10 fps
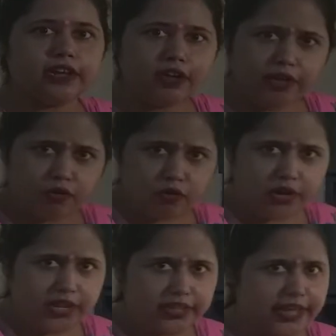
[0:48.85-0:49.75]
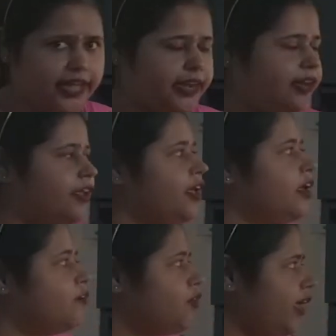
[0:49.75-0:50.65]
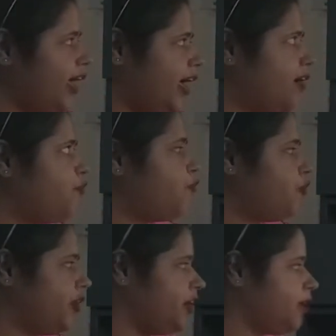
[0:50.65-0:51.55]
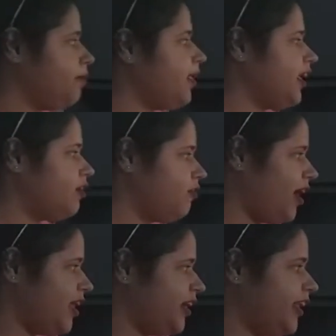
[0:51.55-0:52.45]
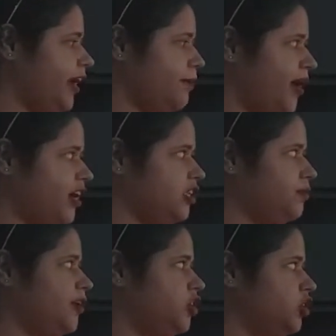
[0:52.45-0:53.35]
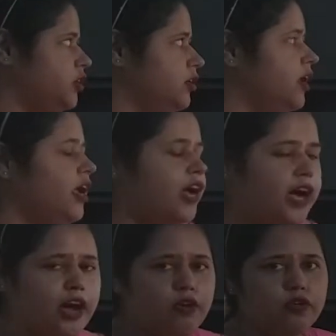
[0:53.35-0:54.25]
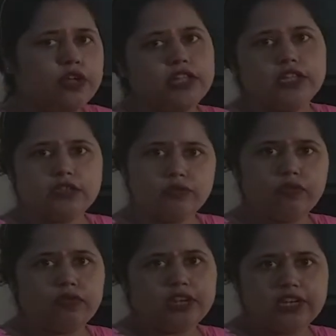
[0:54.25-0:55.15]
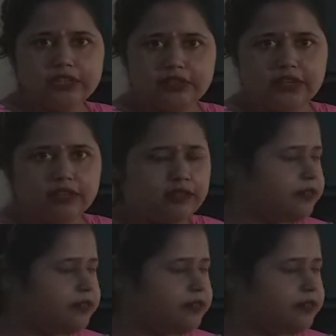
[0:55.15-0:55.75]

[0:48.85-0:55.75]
only then we have freedom, equality and participation. How? This we will discuss.